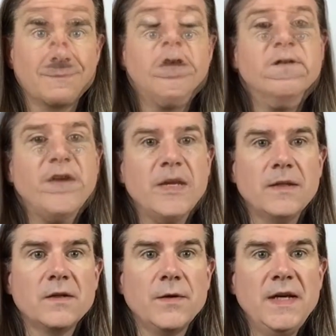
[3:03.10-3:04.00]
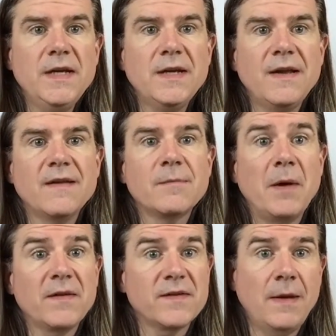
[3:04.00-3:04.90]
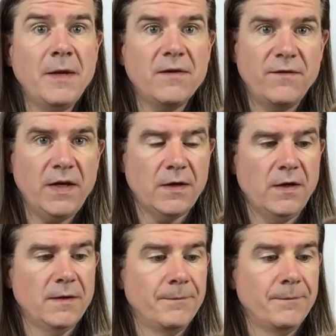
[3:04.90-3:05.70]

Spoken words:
Our final ingredient is balsamic vinegar.